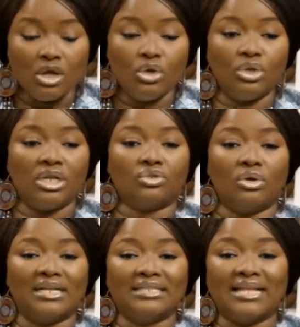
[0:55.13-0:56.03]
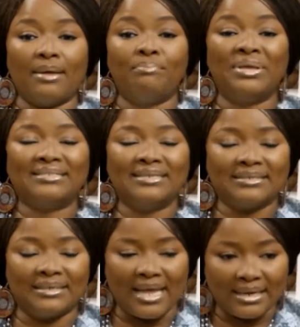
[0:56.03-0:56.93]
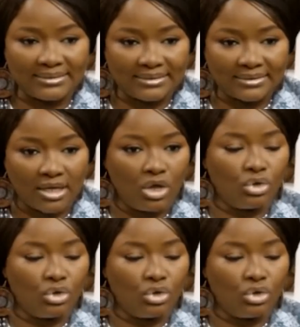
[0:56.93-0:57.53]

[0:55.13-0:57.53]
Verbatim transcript: you need to understand business analysis,